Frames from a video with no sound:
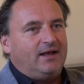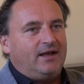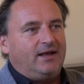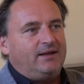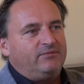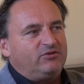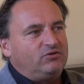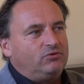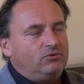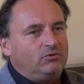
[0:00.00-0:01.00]
and
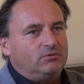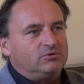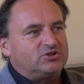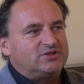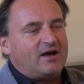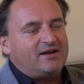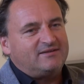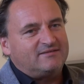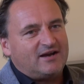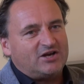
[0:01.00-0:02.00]
to start a
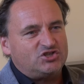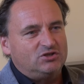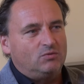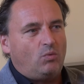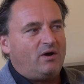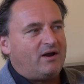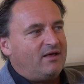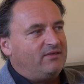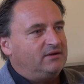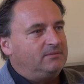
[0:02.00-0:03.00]
discussion, what are